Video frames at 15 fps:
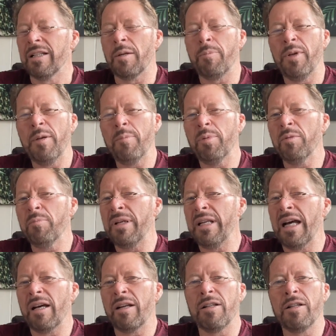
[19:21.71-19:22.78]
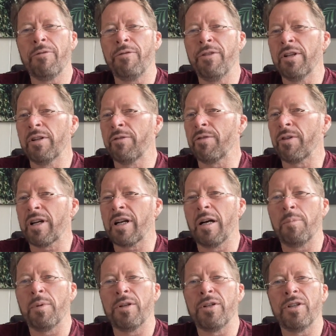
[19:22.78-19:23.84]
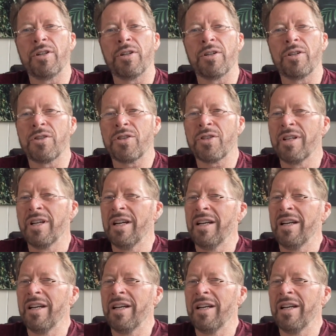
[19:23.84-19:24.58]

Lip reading: The people who've been out in the field for a couple of years,